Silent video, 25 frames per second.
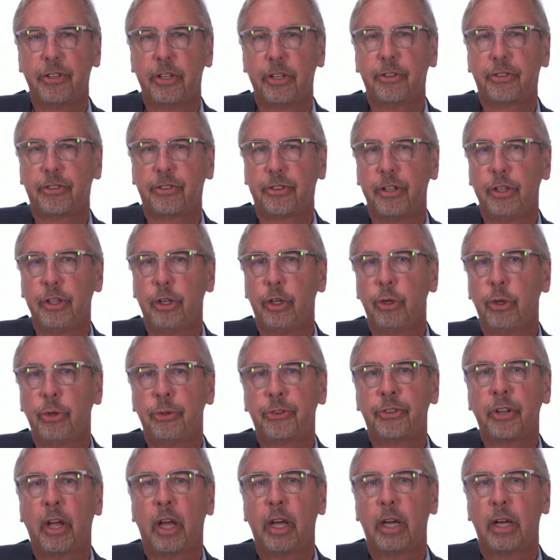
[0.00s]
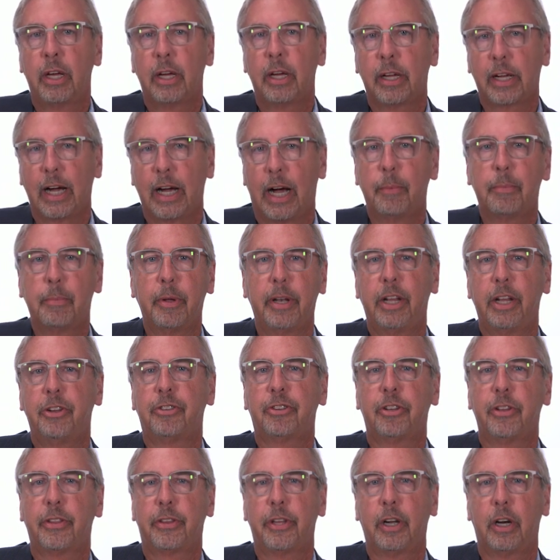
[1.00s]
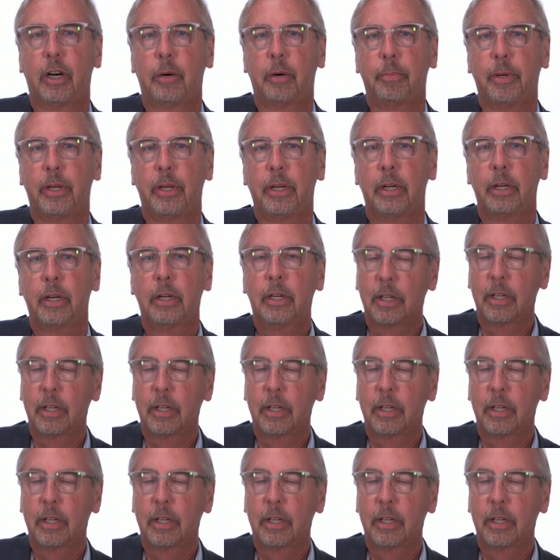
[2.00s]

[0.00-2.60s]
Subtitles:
is to use combination therapy,